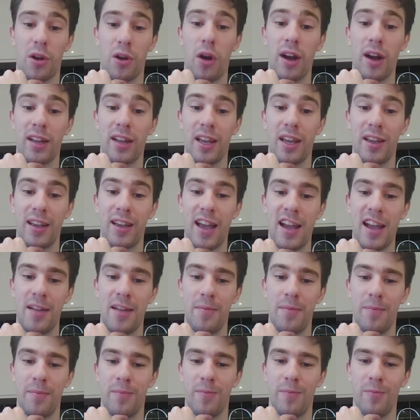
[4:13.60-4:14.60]
cracking
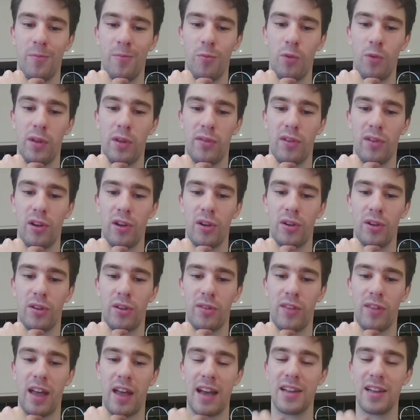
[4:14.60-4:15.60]
game with
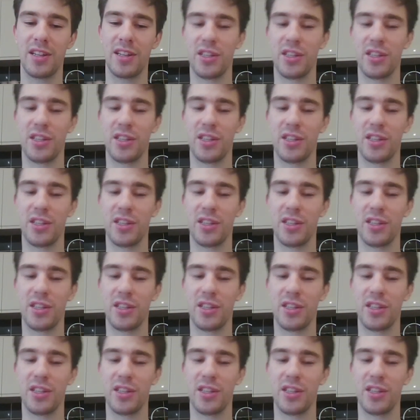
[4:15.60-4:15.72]
Luke there.